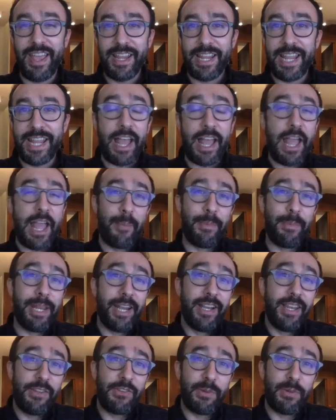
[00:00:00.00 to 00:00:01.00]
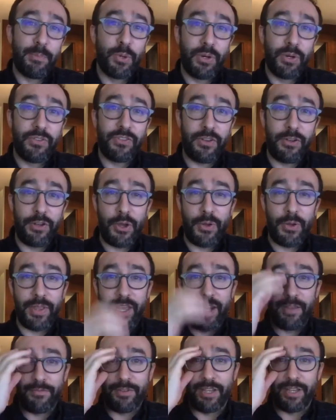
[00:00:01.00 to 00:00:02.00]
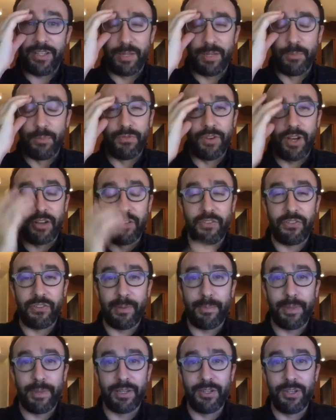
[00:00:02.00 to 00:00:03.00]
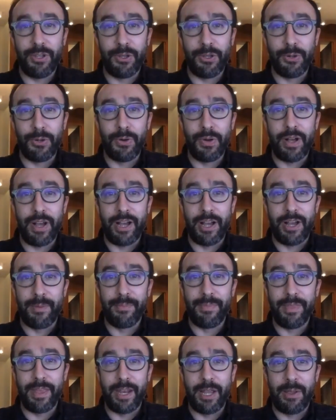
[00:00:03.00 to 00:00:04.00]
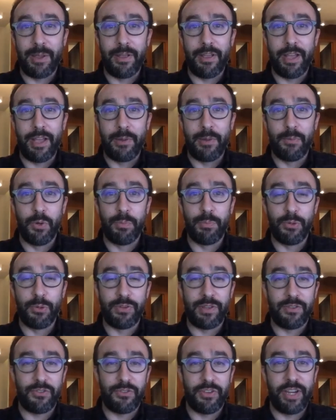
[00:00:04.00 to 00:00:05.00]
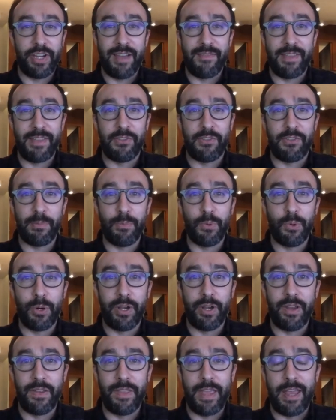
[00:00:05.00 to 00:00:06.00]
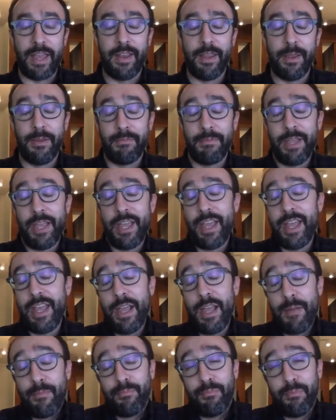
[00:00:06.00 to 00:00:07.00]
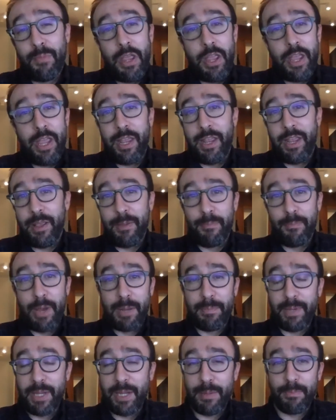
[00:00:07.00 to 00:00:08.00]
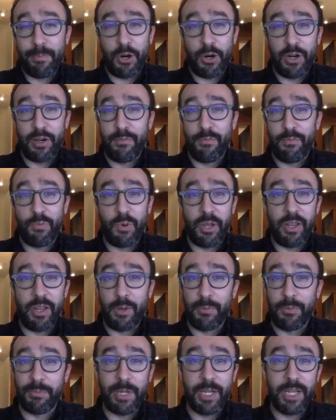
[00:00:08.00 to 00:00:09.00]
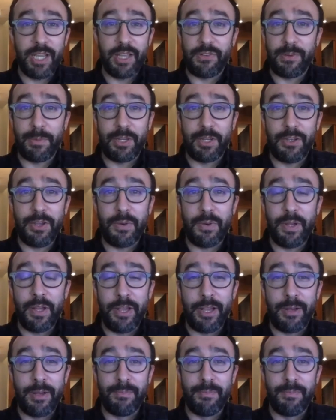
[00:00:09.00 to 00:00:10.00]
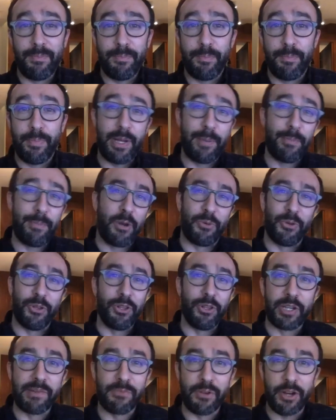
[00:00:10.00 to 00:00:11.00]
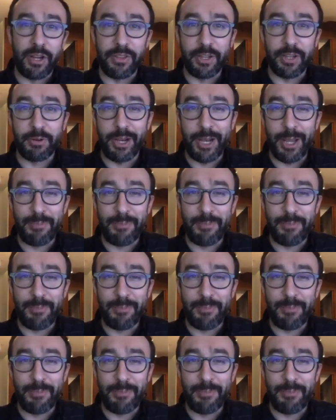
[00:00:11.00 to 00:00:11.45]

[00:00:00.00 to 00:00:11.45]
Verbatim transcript: yeah, I mean, it is important to know that if I did move on to something new, um, that I, I would potentially have that support and that it that it, it might be part of what helped me get something new. Um, but I'm not really looking for anything right